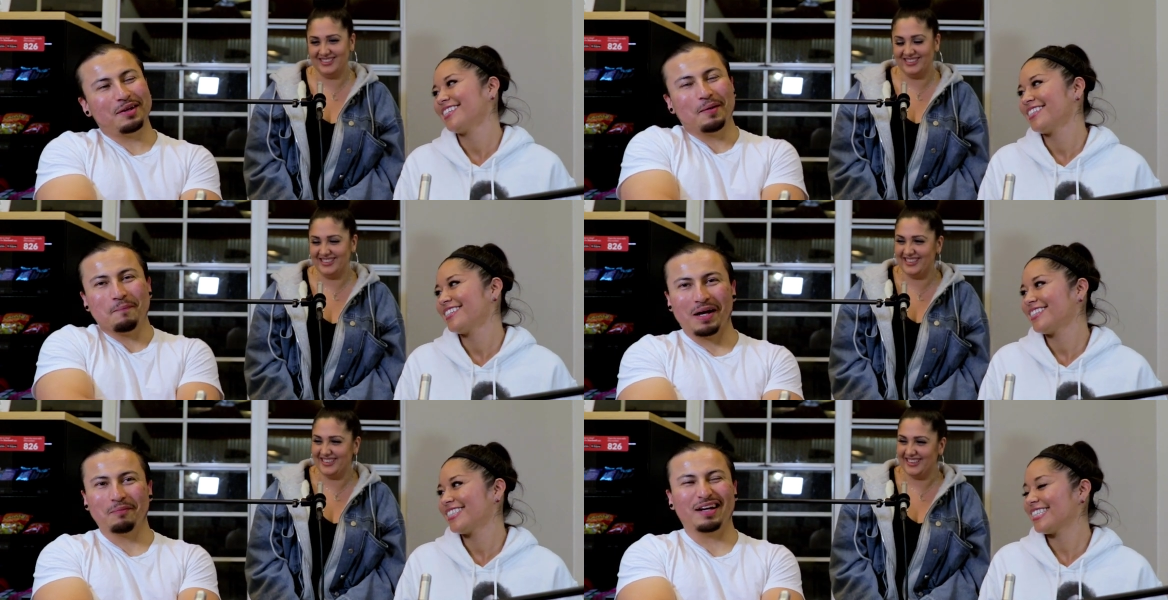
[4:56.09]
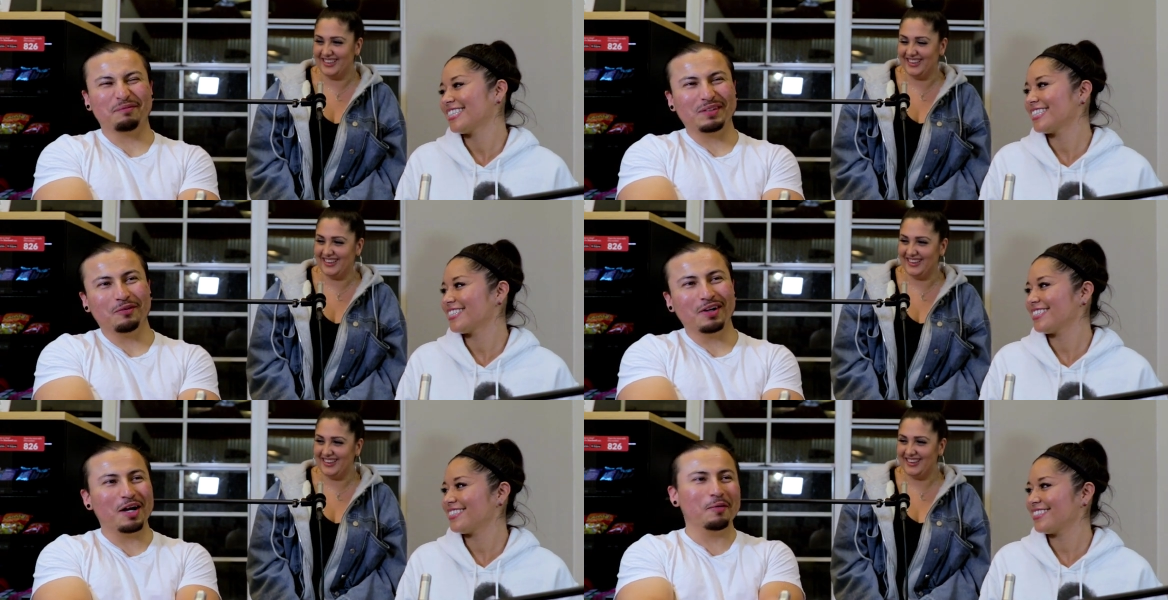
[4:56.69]
Speaker 1: Like I'm
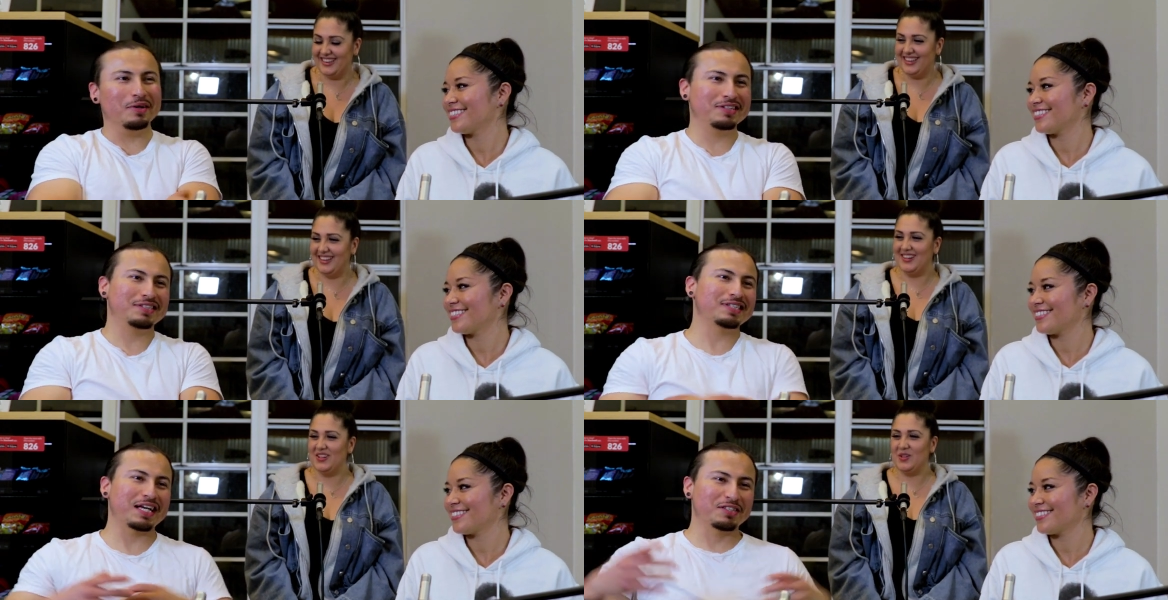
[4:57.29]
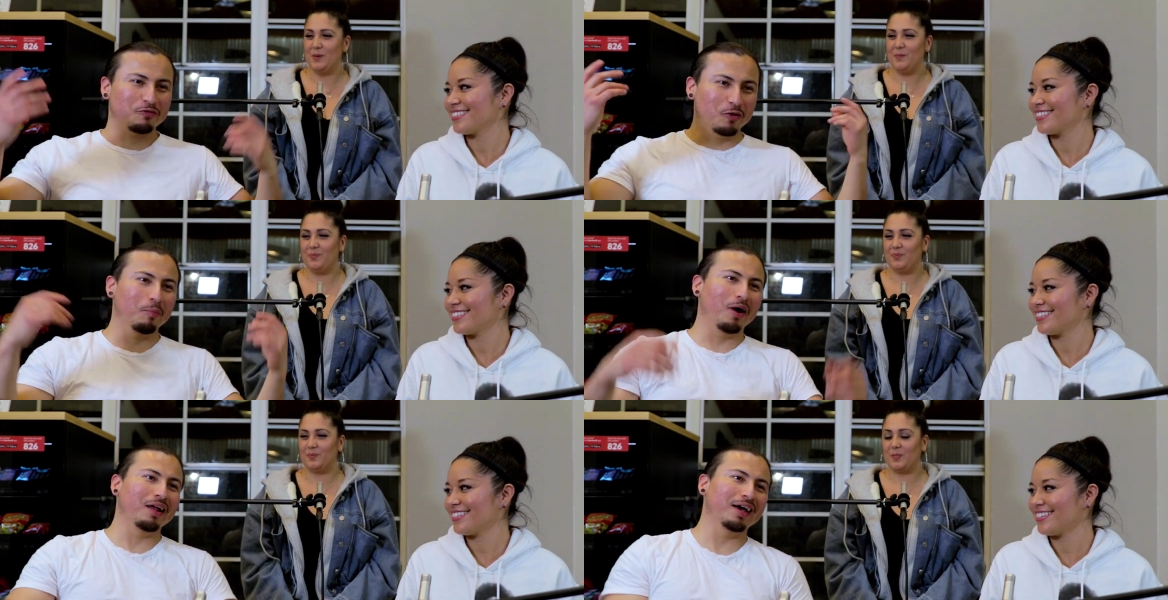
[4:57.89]
like whatever. He just has a
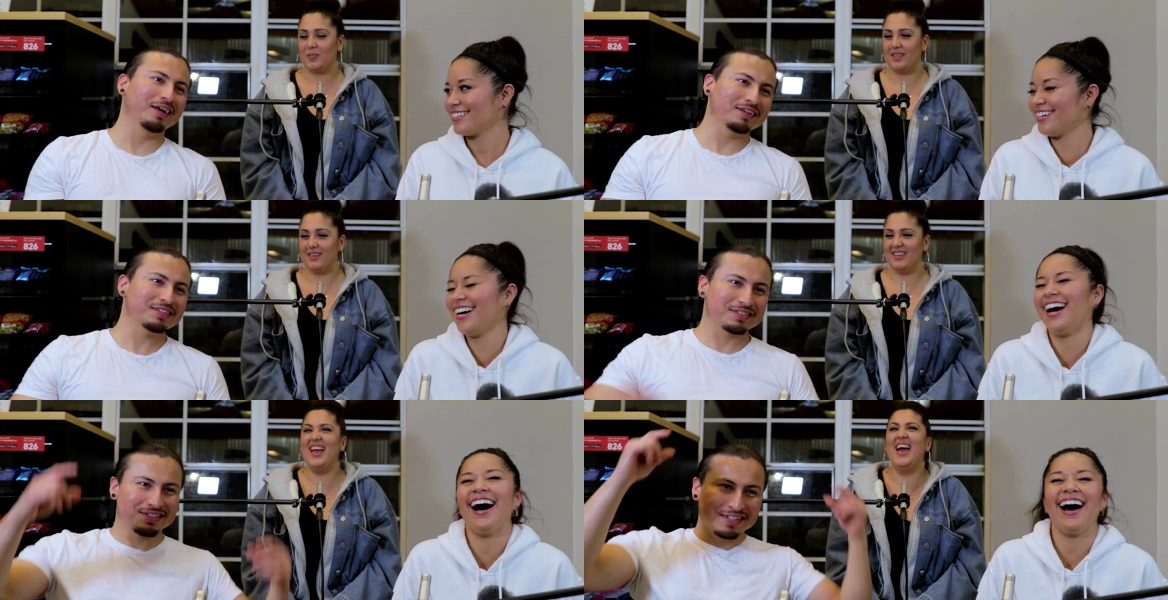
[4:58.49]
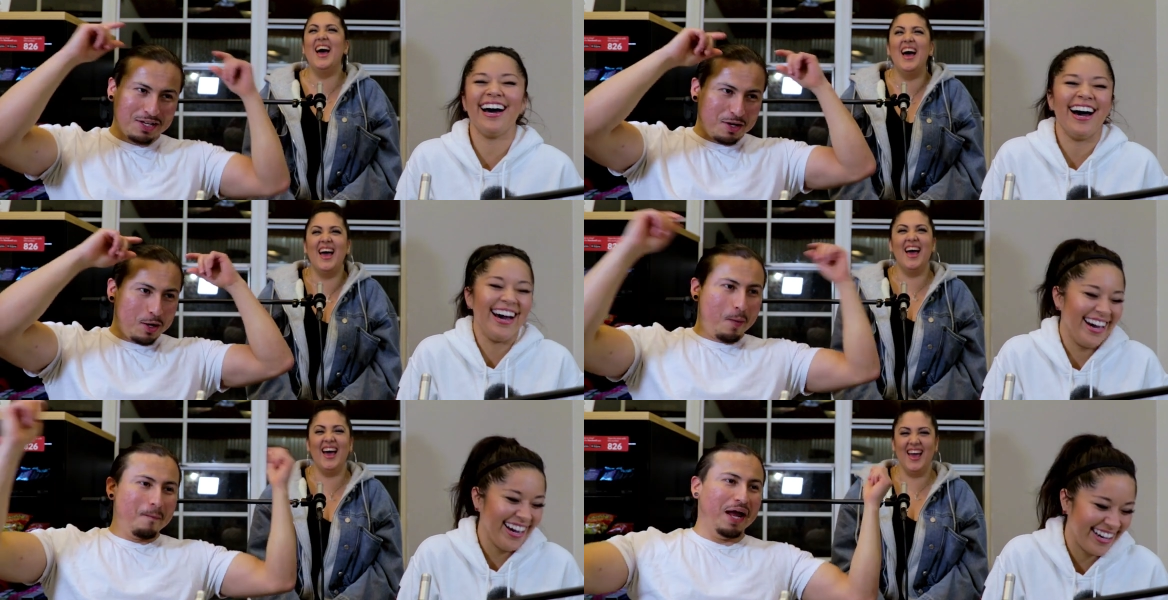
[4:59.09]
football head.
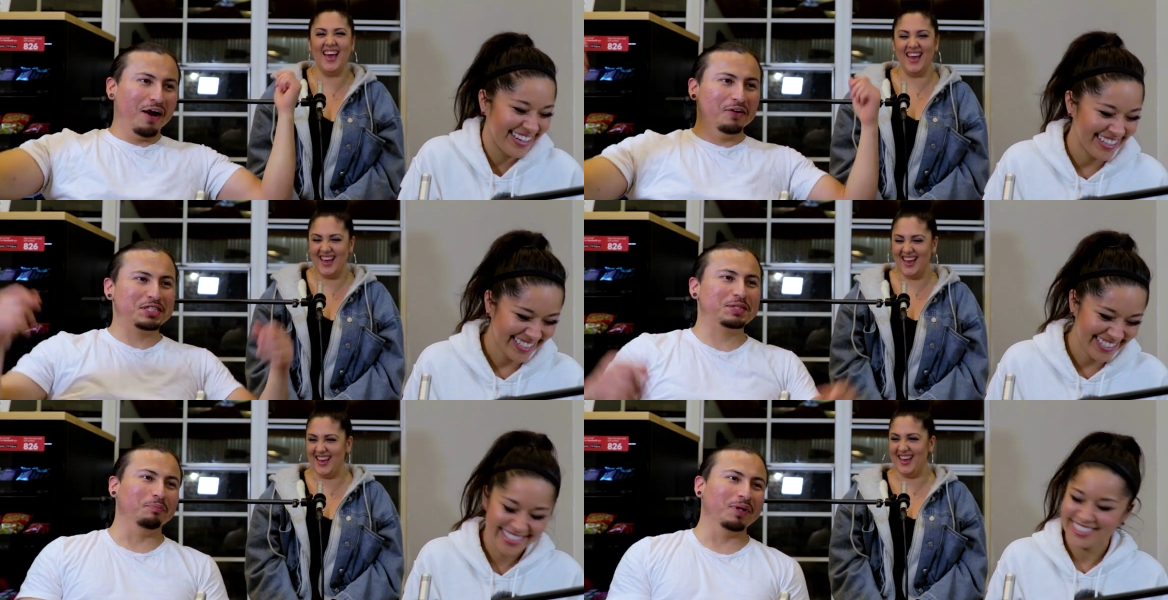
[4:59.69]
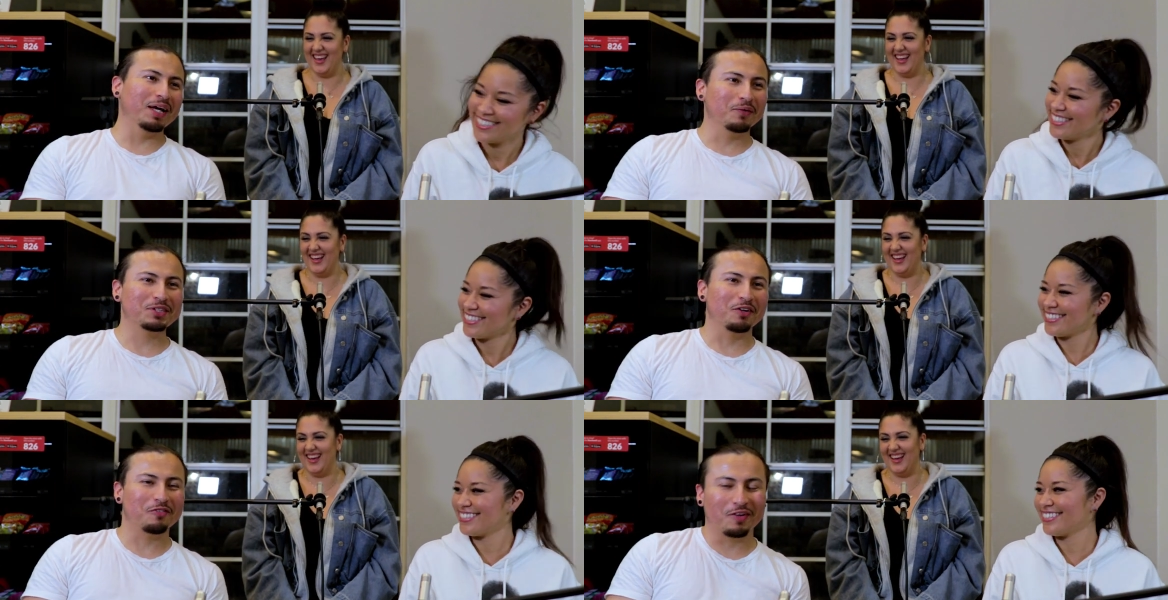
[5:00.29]
Hair is split.
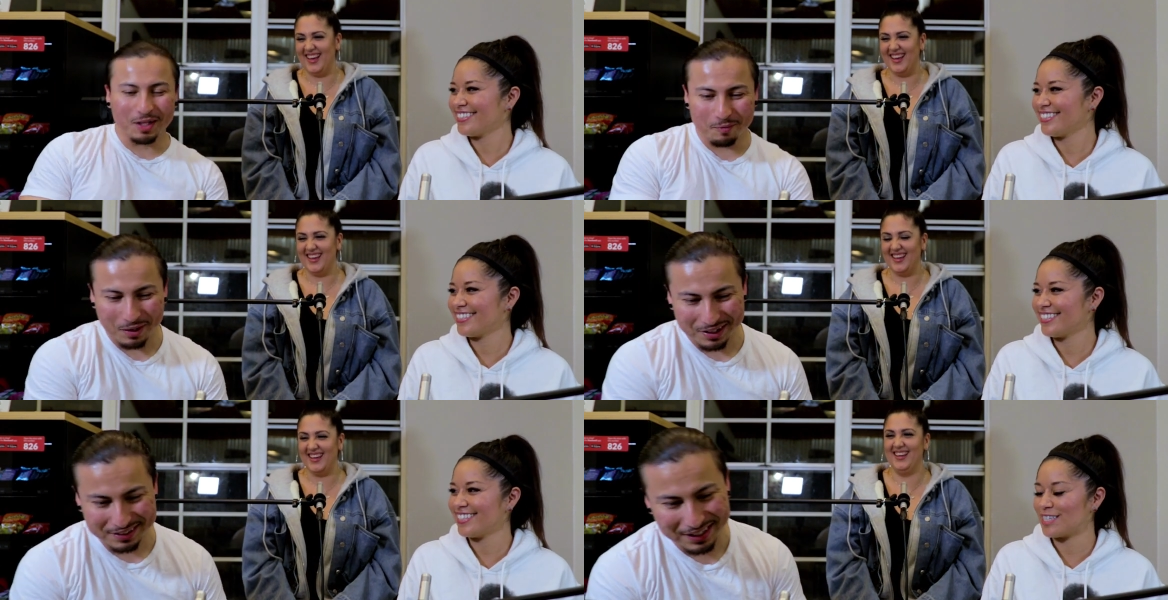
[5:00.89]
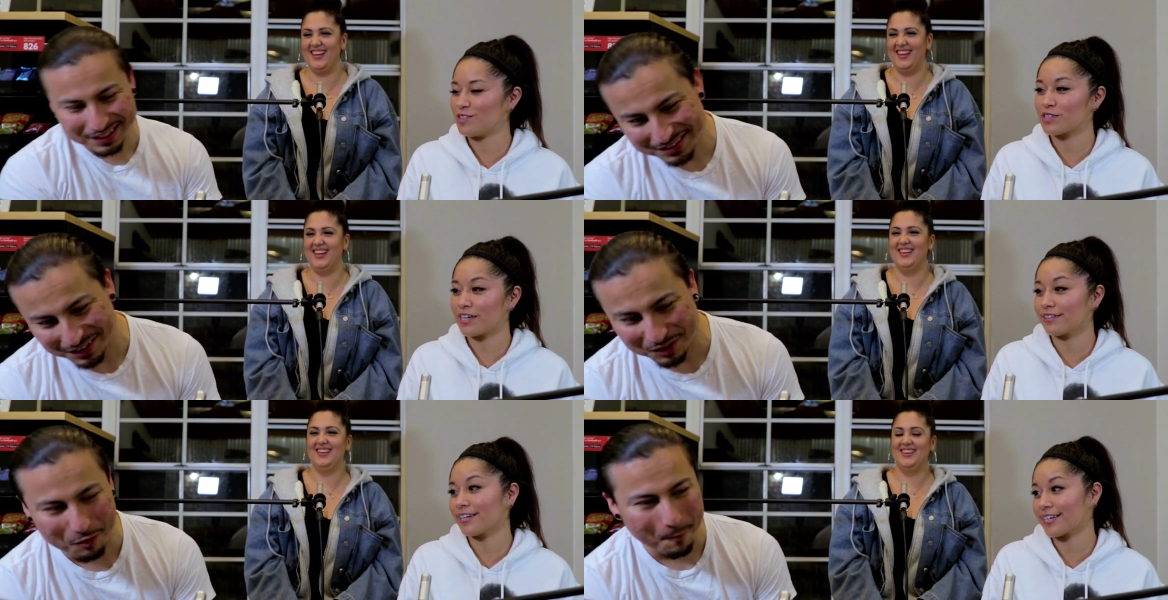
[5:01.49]
What's so funny about that? You
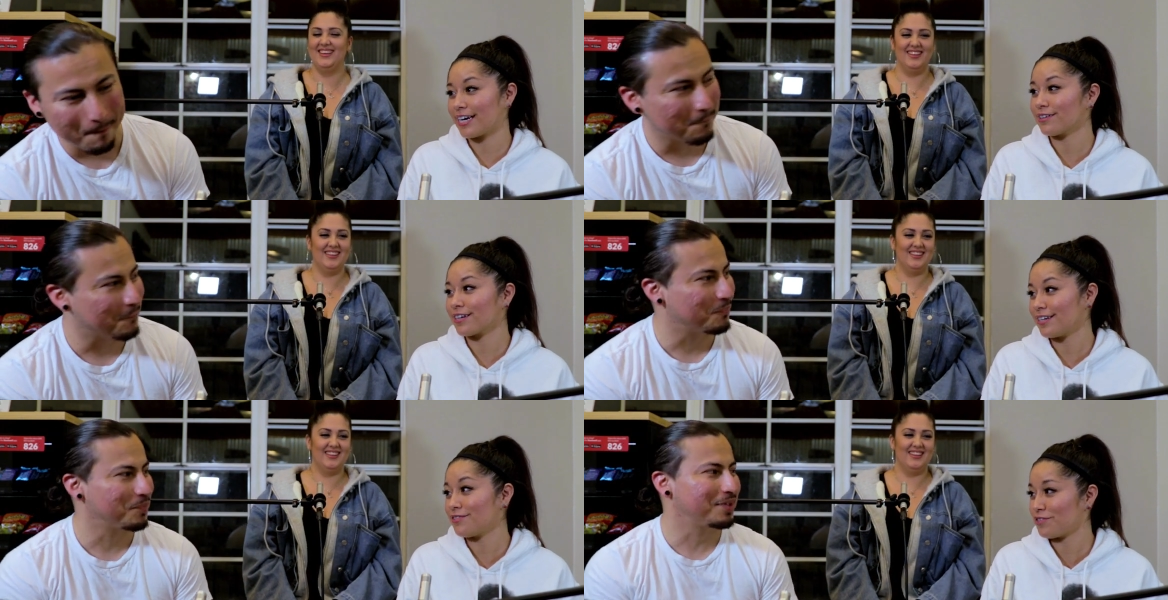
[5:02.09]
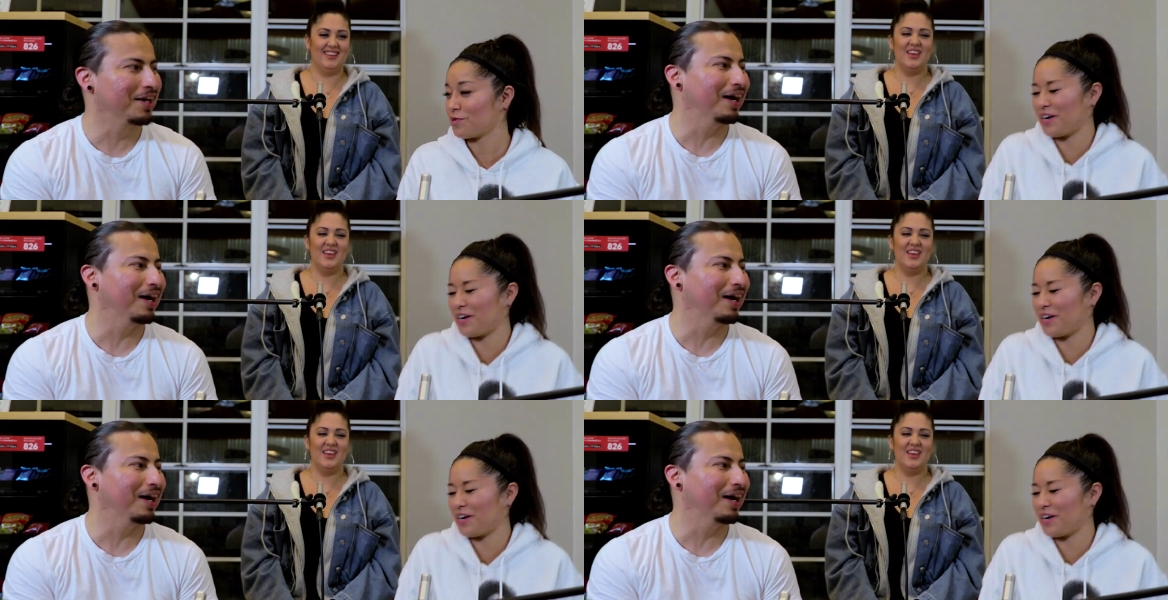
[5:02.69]
so, sound
Speaker 2: like Helga if you.